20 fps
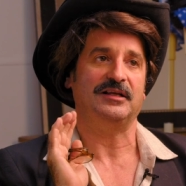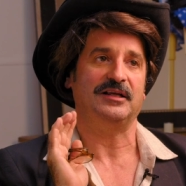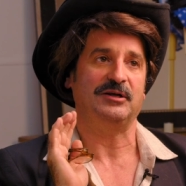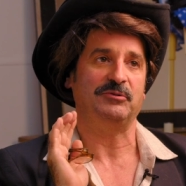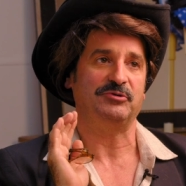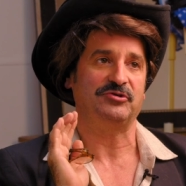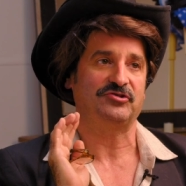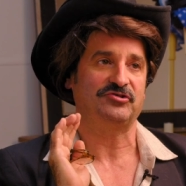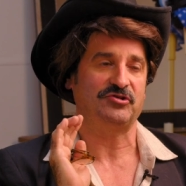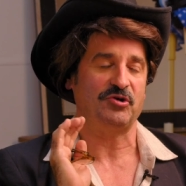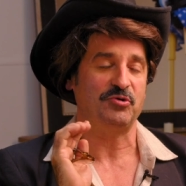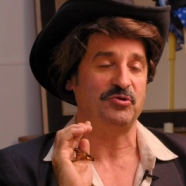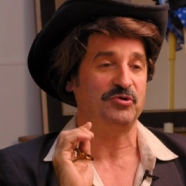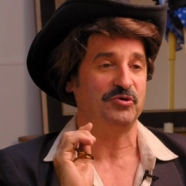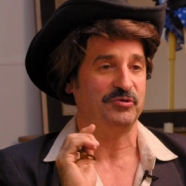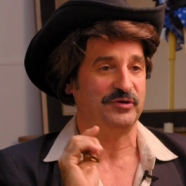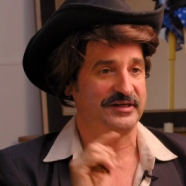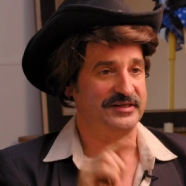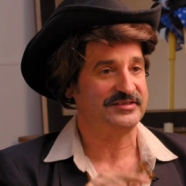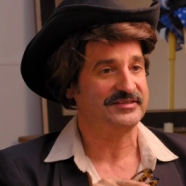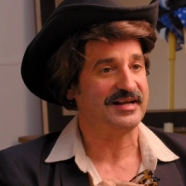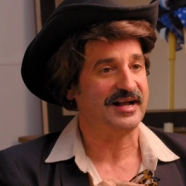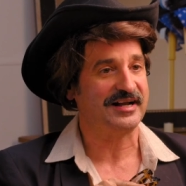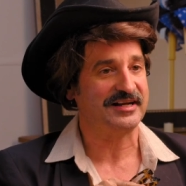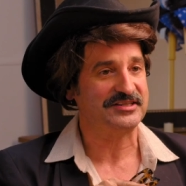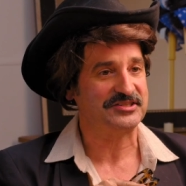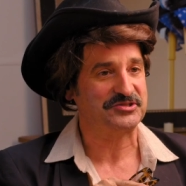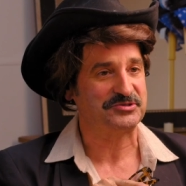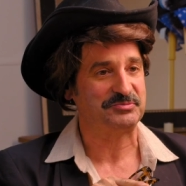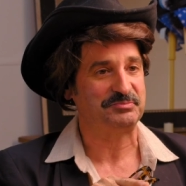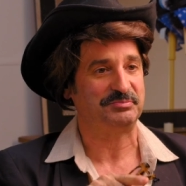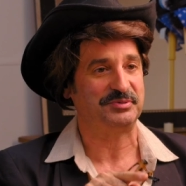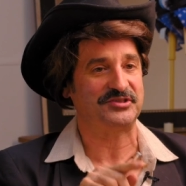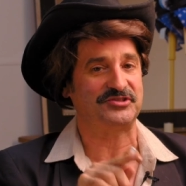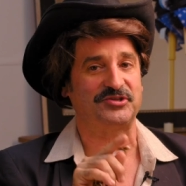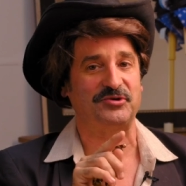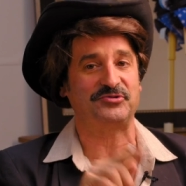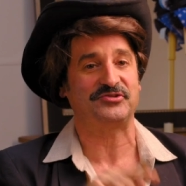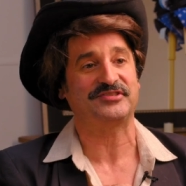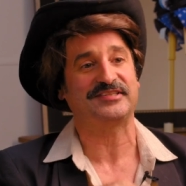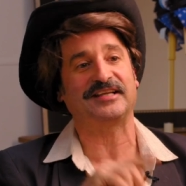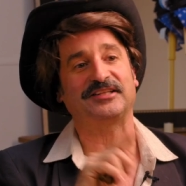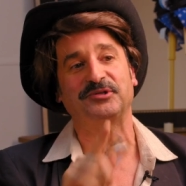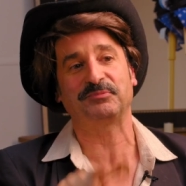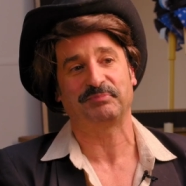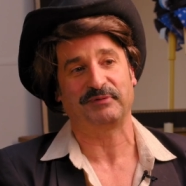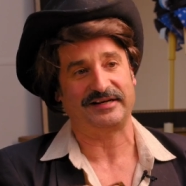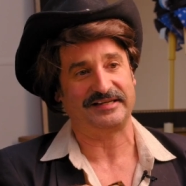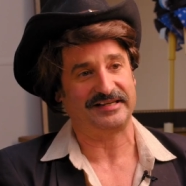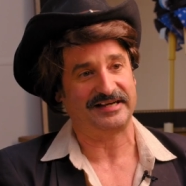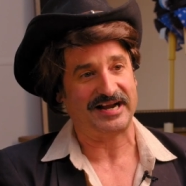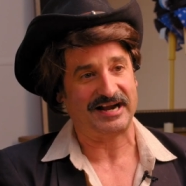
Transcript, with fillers: it was so criticized, but so celebrated